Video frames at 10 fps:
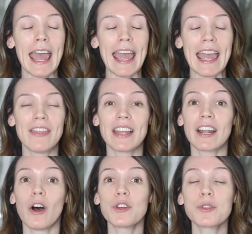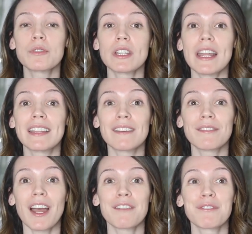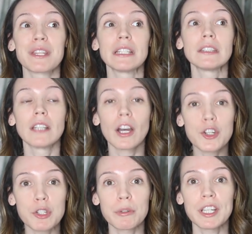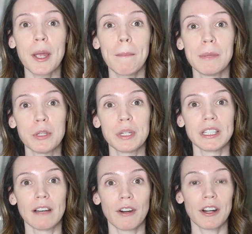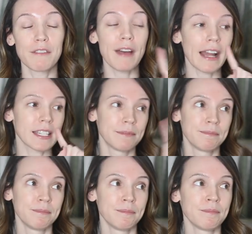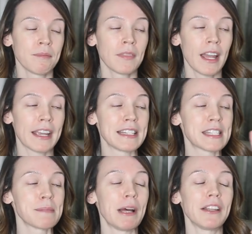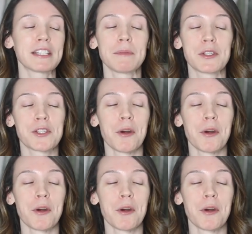And then I also did a gift guide for the luxury beauty lover. In fact, I can smell it, it smells